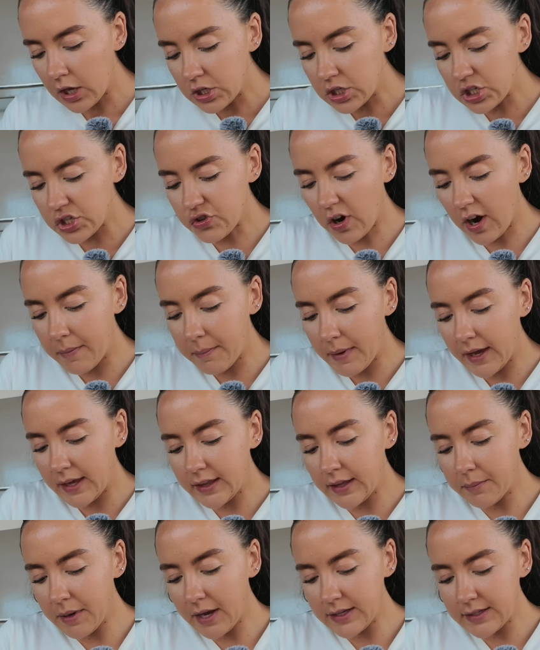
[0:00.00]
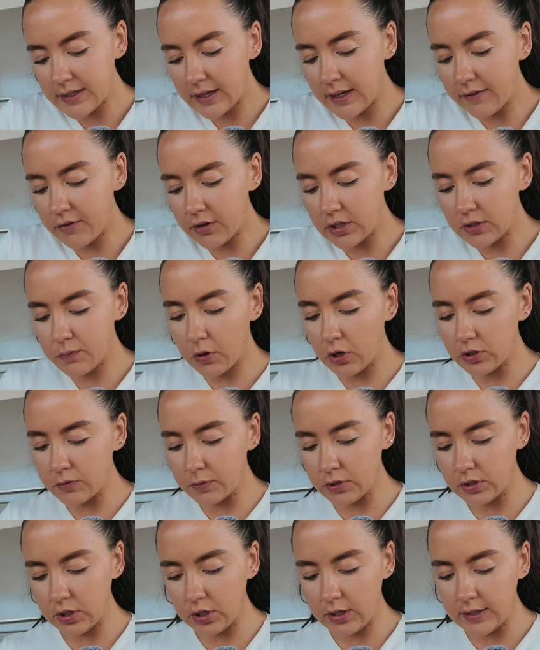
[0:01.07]
Just try and make them as even as
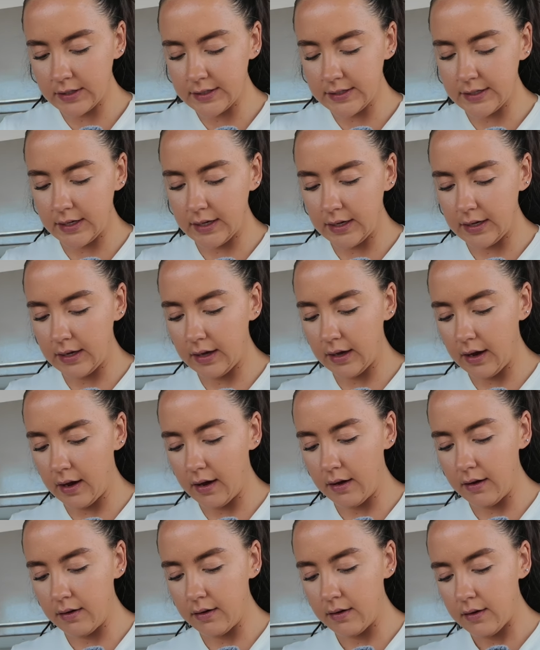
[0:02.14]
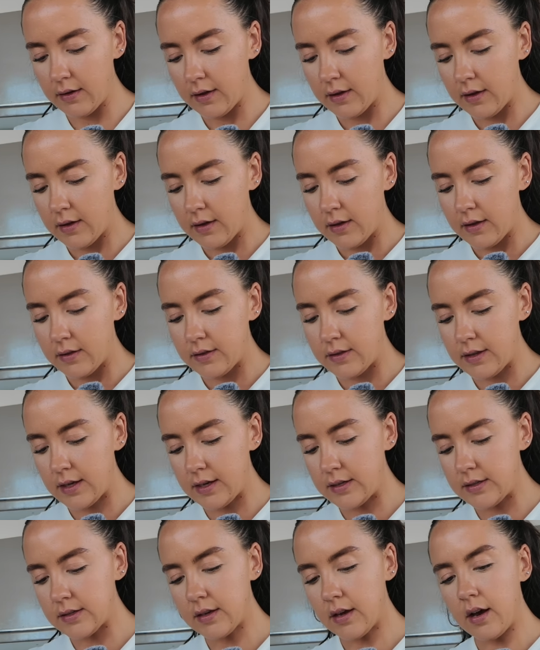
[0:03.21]
possible. So you can see here,
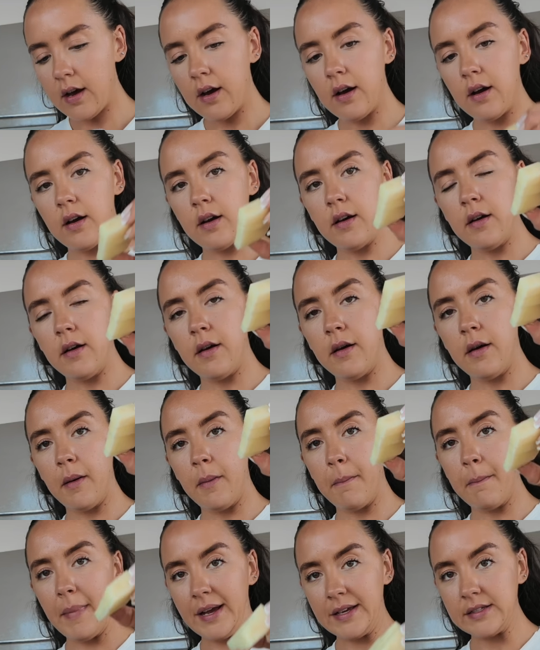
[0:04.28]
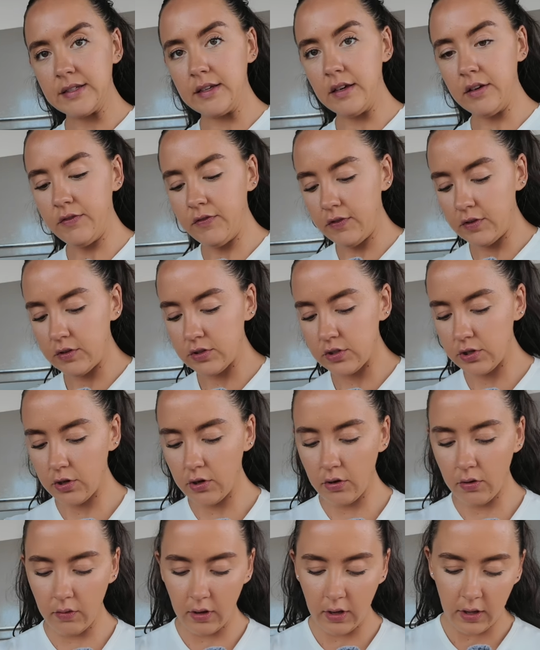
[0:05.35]
these are massive,
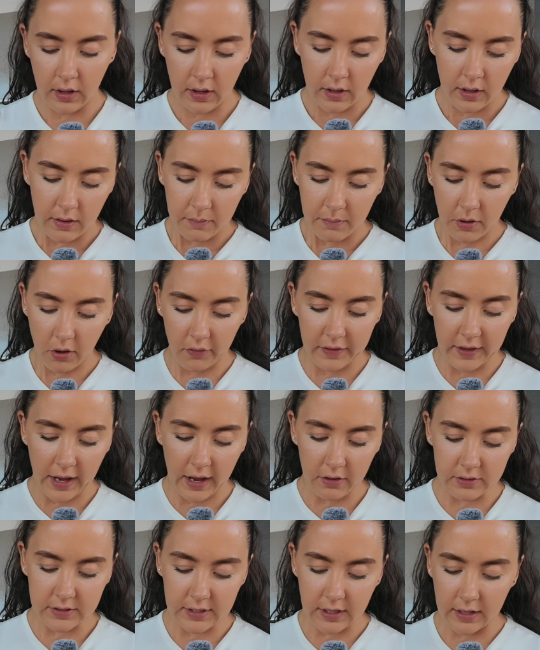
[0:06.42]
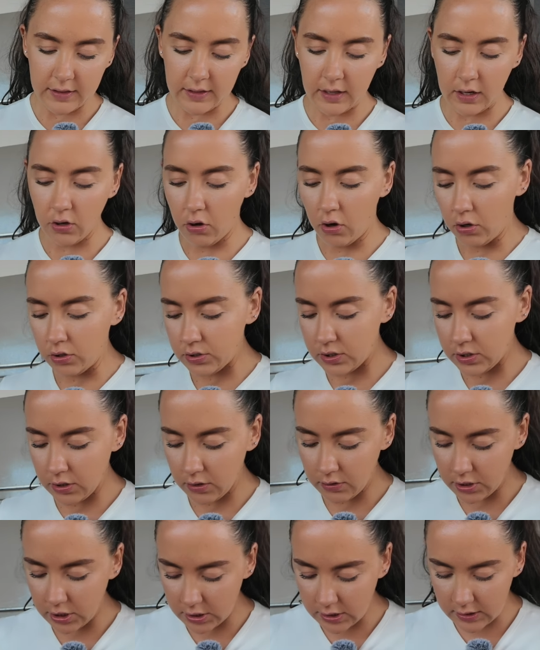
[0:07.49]
so, but on the outside they're not.
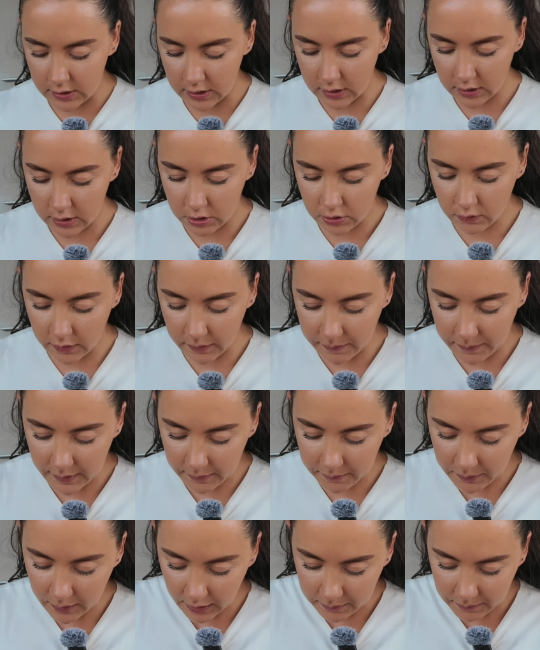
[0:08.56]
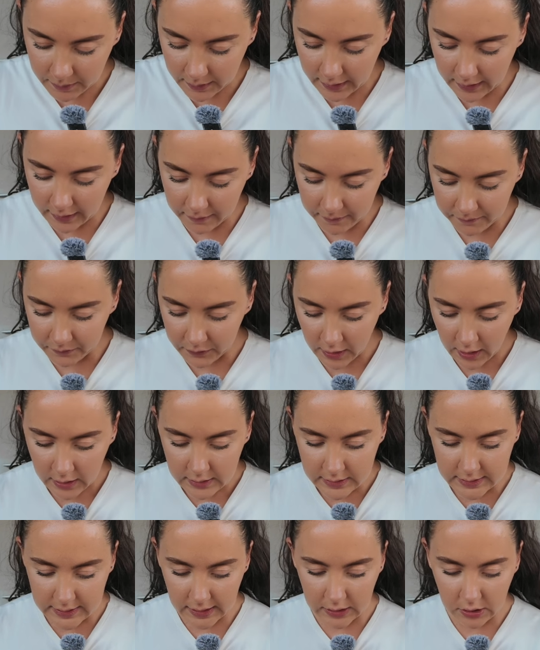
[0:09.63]
So just do it bit by bit.
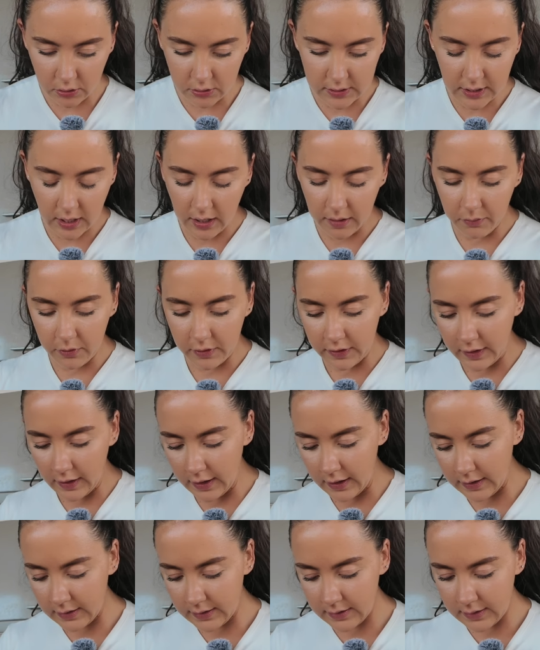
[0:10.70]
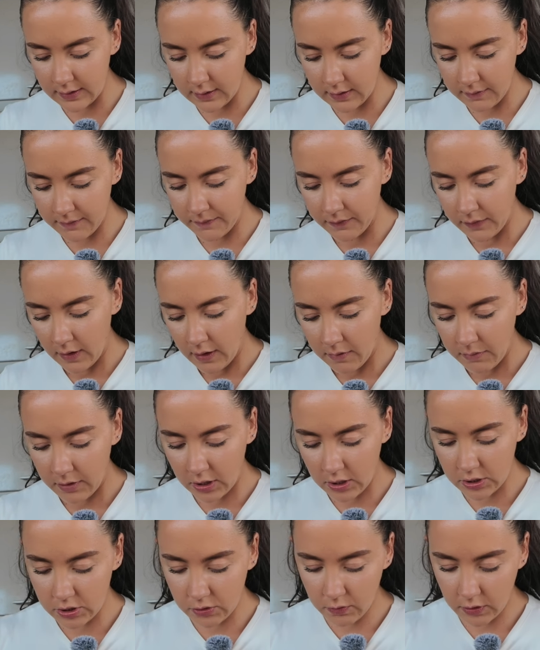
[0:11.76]
Take your time with this,
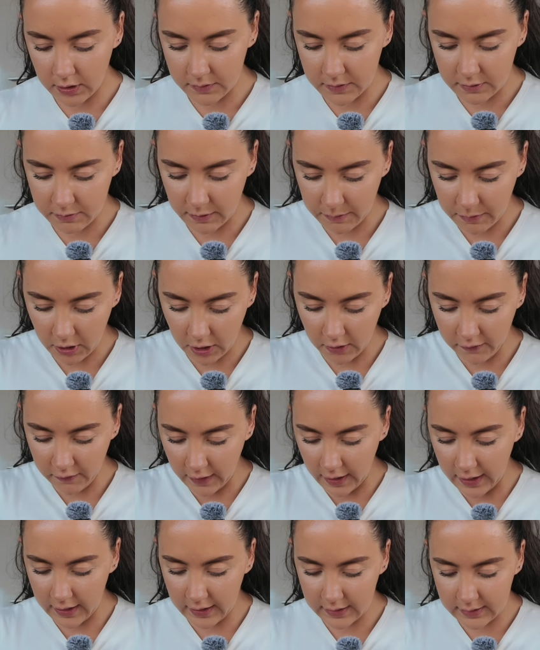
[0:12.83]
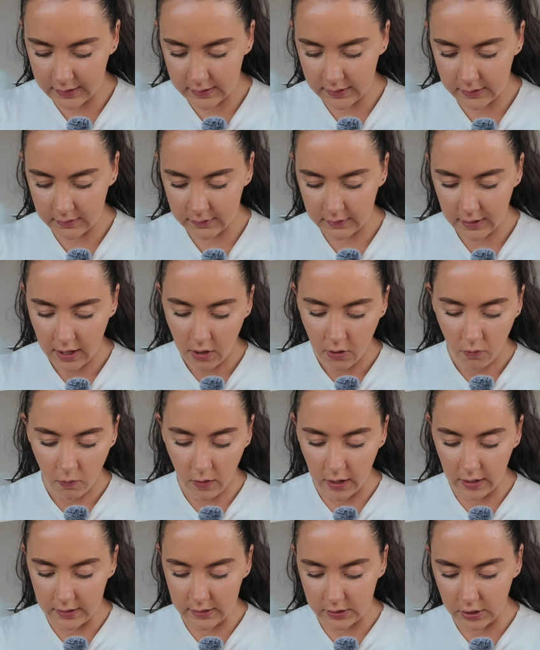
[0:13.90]
because you want them to be perfect,
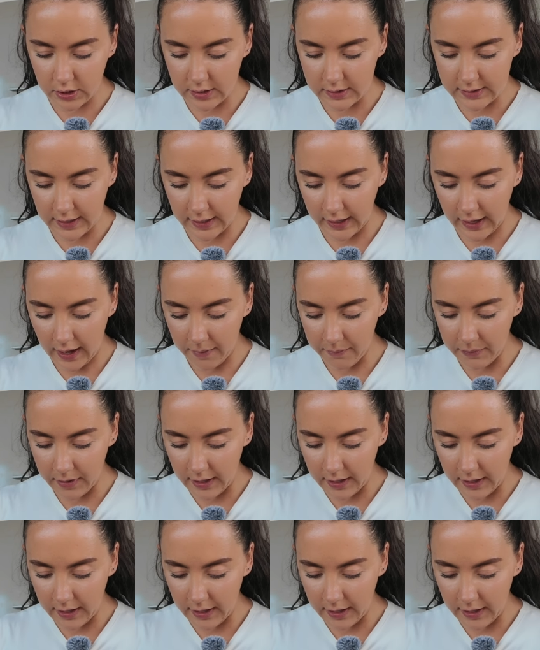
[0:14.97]
well, as good as they can